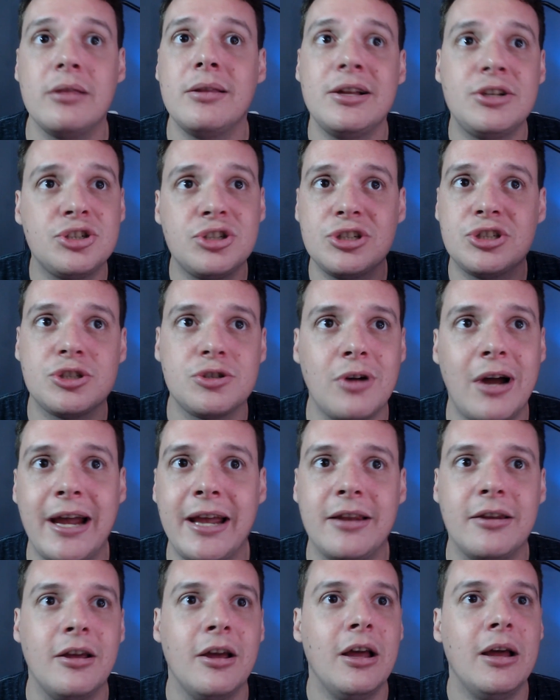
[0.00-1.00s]
let's just try
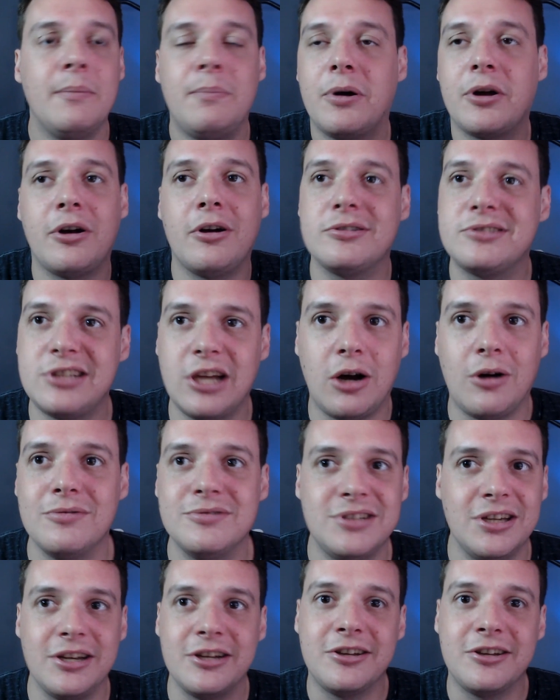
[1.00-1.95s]
and put ourselves in a